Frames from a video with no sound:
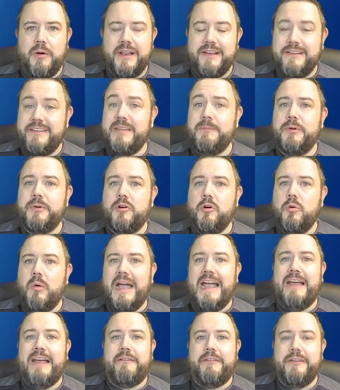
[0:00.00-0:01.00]
And in typical
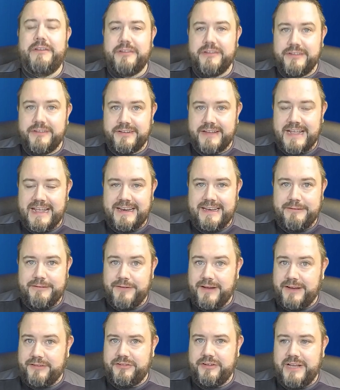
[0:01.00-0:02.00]
Accrington Stanley
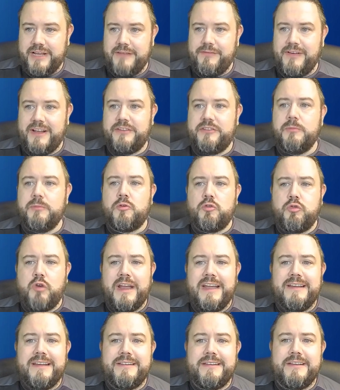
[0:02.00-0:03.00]
fashion, they've had some
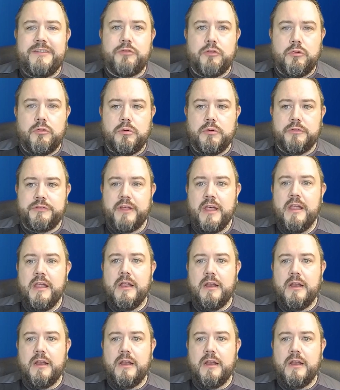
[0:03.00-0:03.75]
crazy draws,